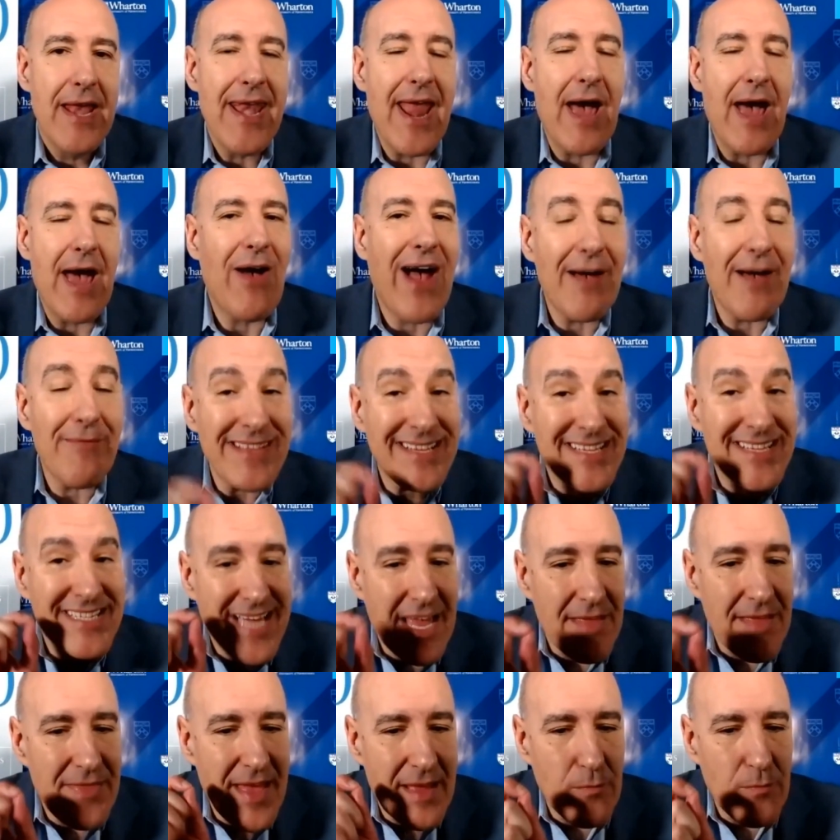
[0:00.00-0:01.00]
Now, having
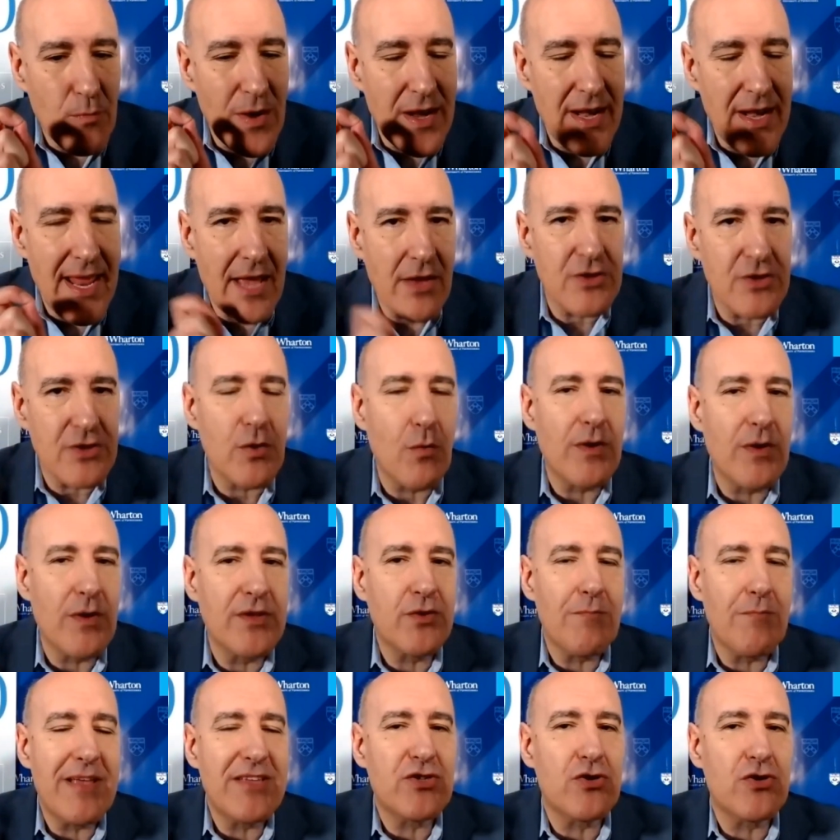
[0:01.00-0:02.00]
said that, Willy, I also
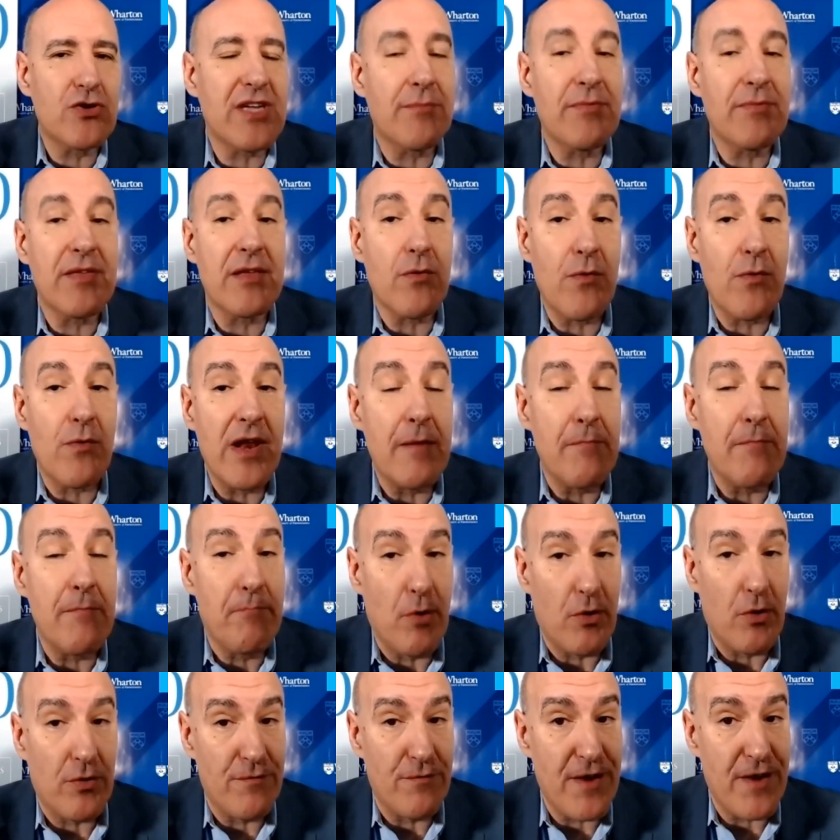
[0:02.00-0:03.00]
want to mention something really
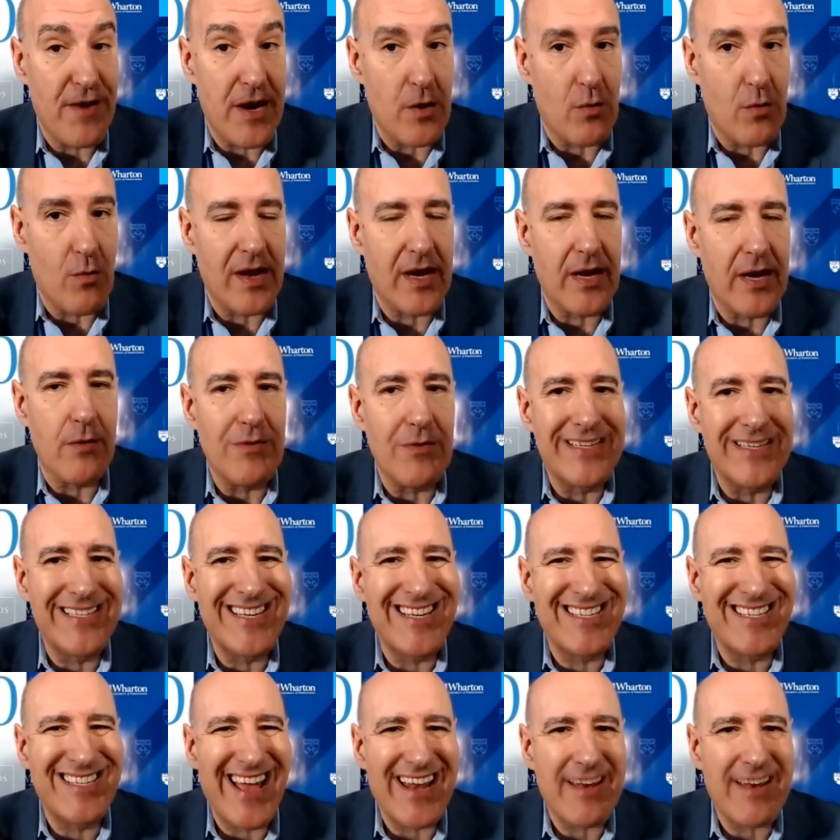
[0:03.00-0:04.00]
important very quickly,
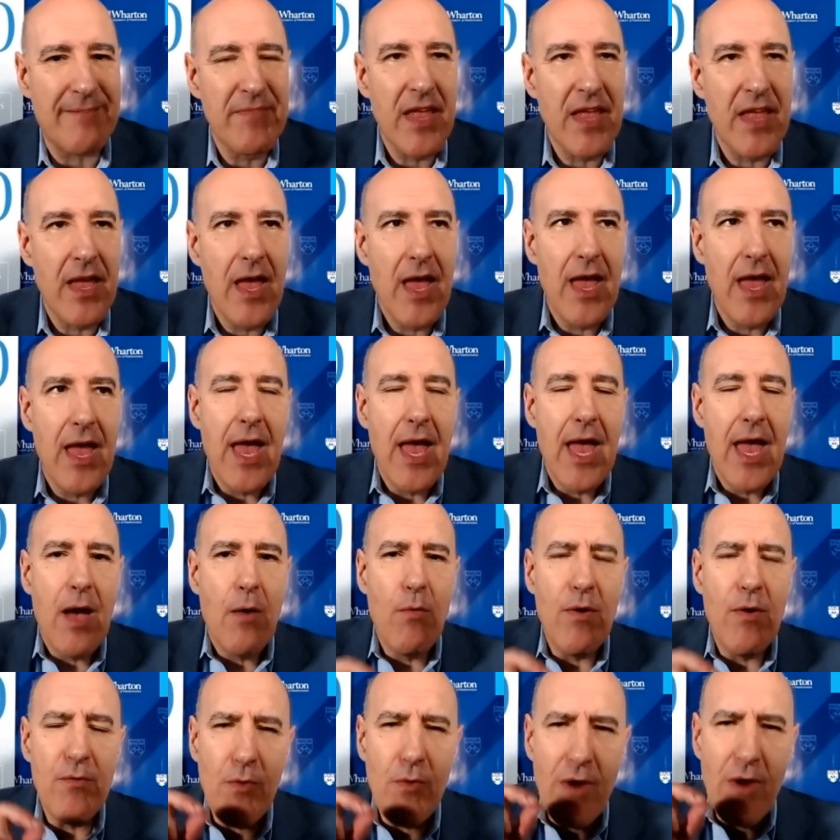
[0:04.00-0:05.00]
which is that
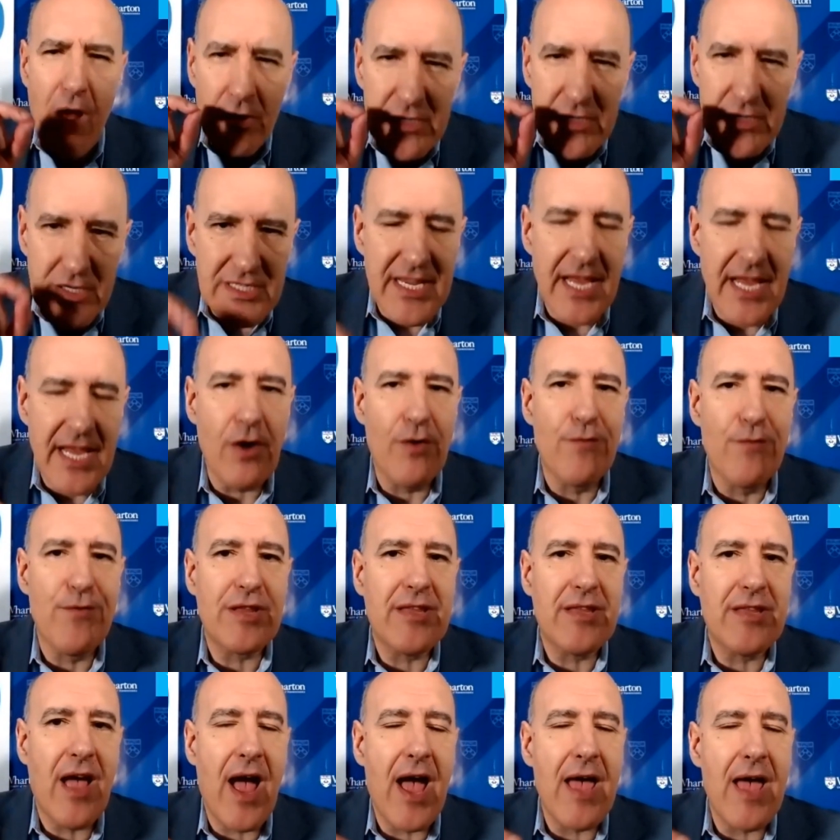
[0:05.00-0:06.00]
what we're also seeing
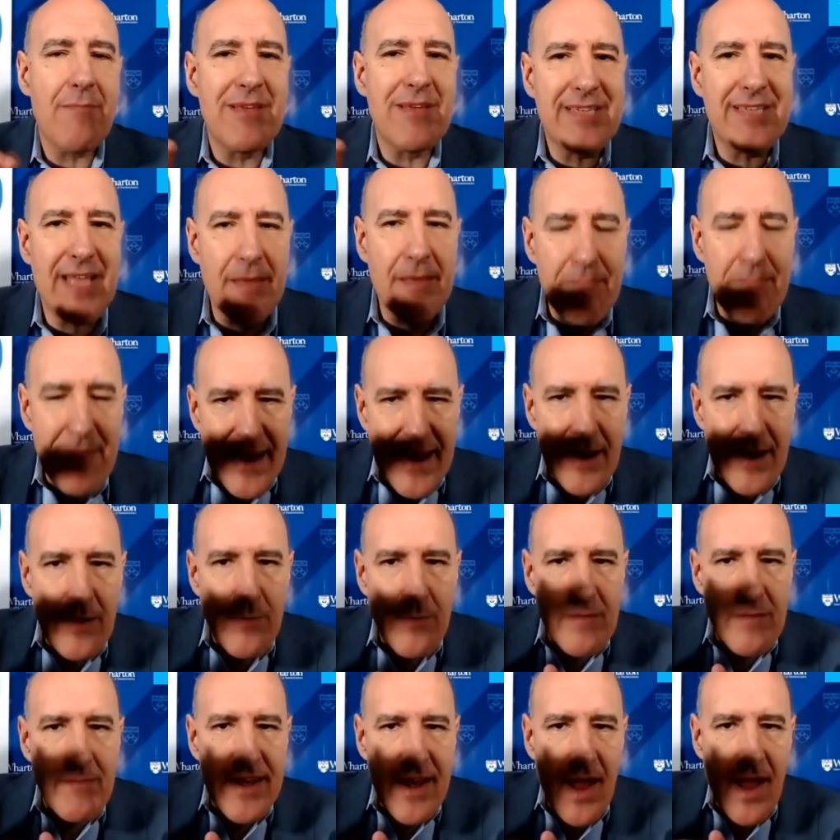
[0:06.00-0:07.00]
over time is that men and
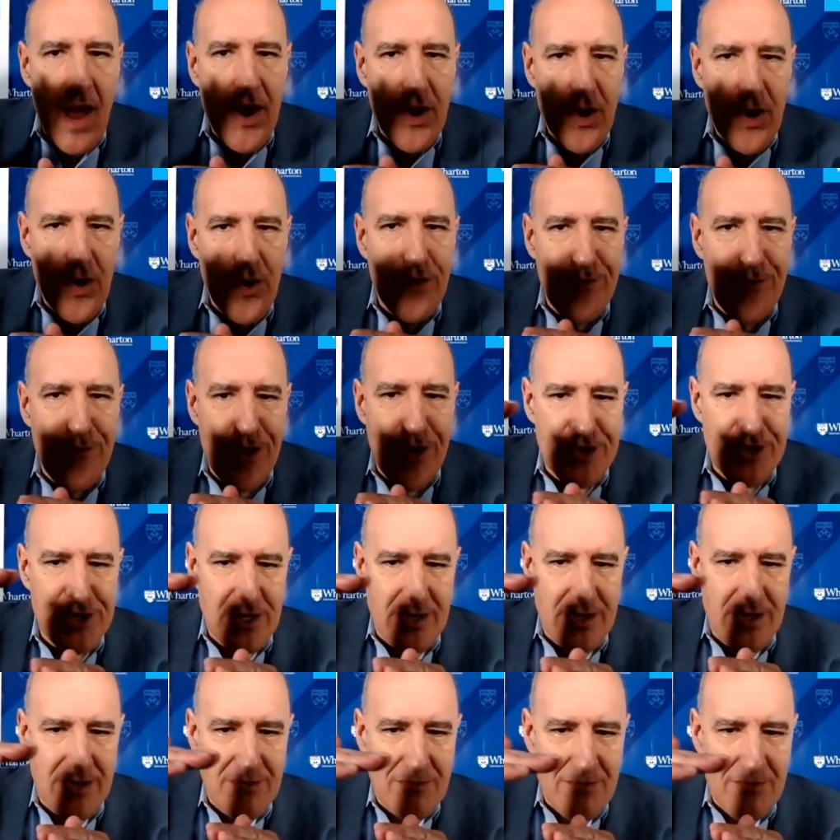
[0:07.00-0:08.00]
women are
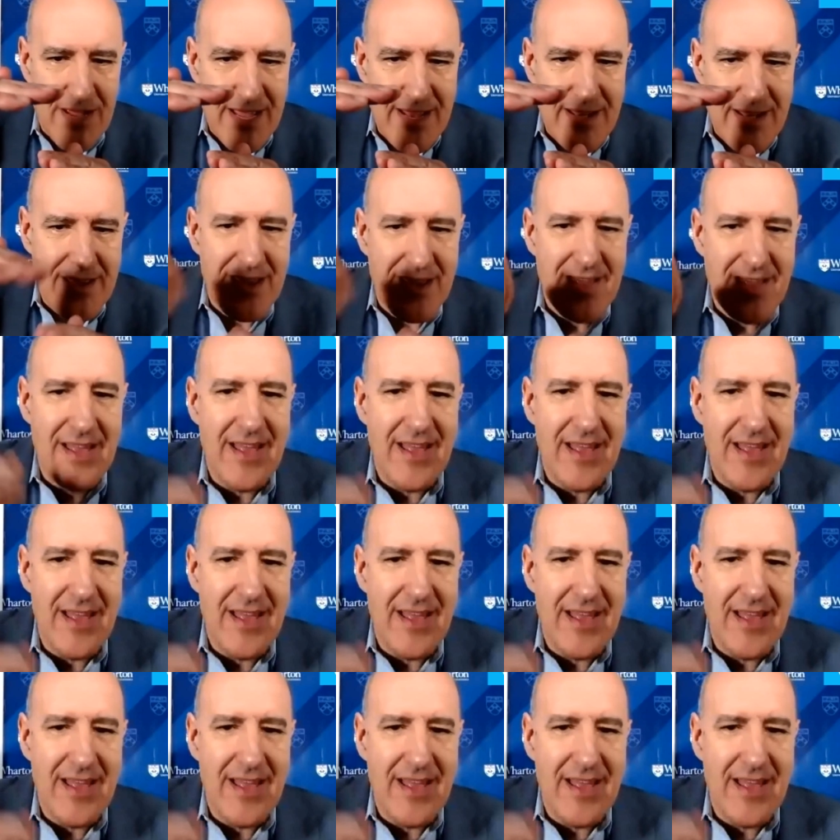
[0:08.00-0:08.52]
converging, right?